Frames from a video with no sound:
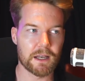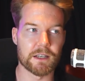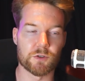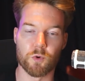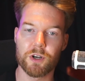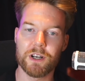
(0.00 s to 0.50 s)

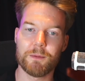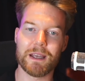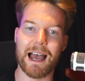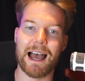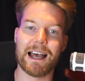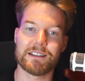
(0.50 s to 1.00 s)
is we're going to
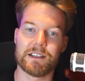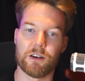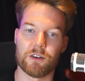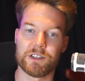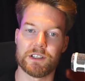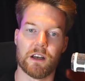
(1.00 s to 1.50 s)
be asking
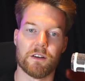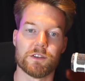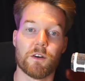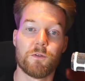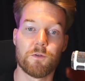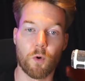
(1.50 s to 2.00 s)

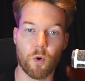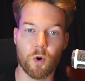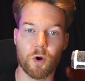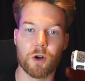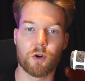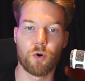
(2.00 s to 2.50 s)
ourselves
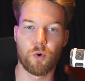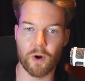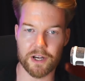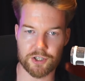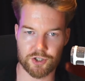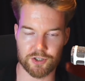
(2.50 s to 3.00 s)
four
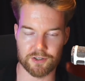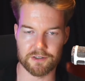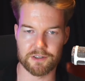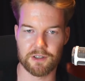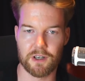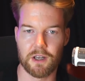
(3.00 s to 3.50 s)

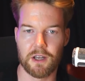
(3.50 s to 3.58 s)
questions.